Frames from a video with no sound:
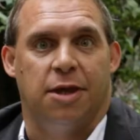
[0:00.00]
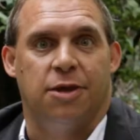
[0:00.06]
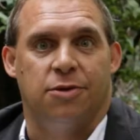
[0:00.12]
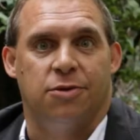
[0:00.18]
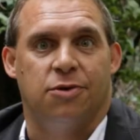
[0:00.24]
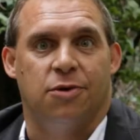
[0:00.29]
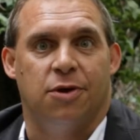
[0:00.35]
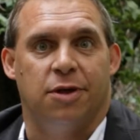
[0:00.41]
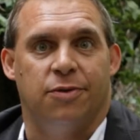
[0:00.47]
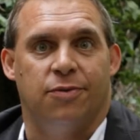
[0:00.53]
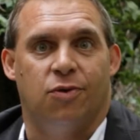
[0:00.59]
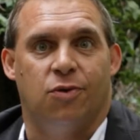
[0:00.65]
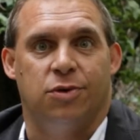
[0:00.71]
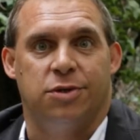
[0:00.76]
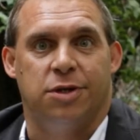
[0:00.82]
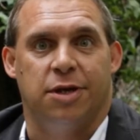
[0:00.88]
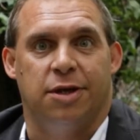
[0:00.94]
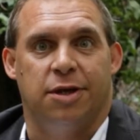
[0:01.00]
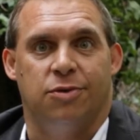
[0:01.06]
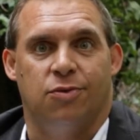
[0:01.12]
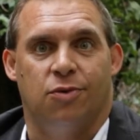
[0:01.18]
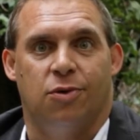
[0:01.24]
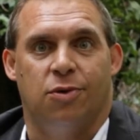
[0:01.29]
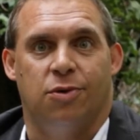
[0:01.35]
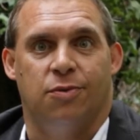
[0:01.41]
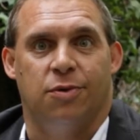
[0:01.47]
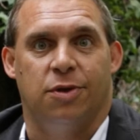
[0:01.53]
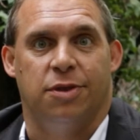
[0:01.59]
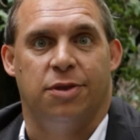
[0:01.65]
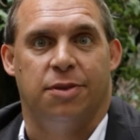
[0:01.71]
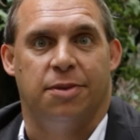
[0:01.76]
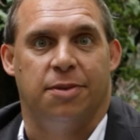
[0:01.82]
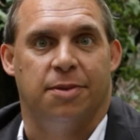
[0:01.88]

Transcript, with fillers: industry, unfortunately, is wrought with